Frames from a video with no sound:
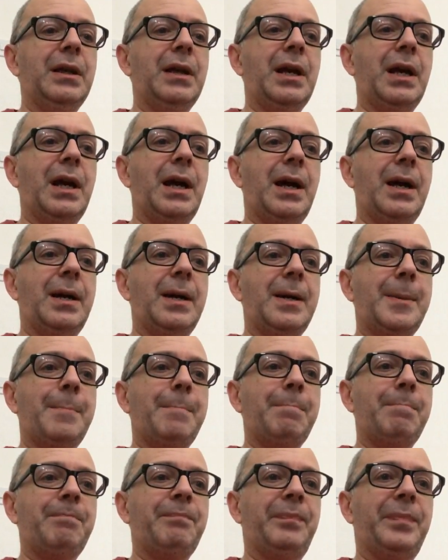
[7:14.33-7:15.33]

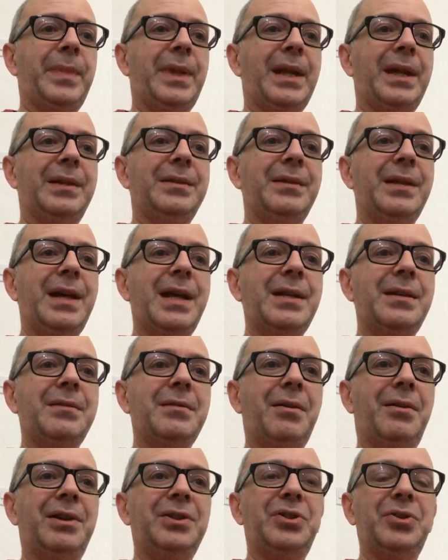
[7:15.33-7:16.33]
and
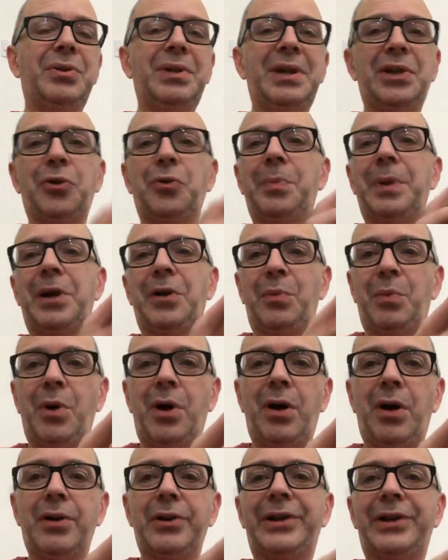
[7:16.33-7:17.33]
then I do a little bit of
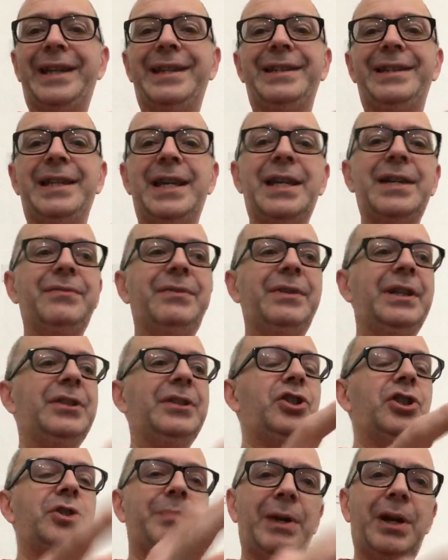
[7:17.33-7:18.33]
work in the evening
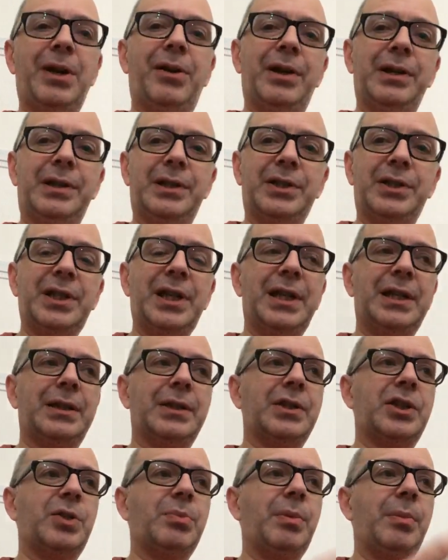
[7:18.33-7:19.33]
just behind the
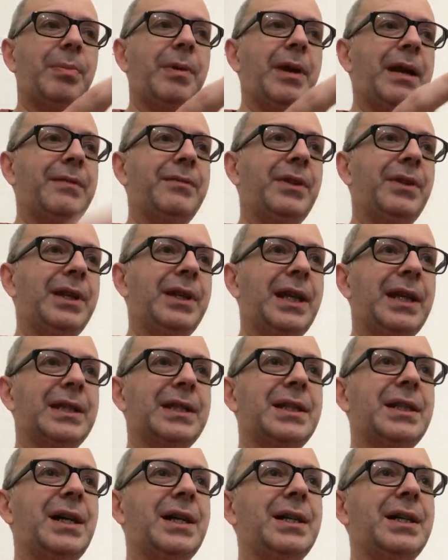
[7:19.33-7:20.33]
scenes to prepare for the
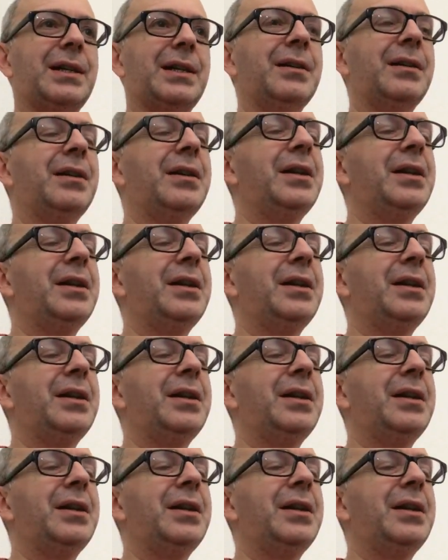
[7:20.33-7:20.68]
next day.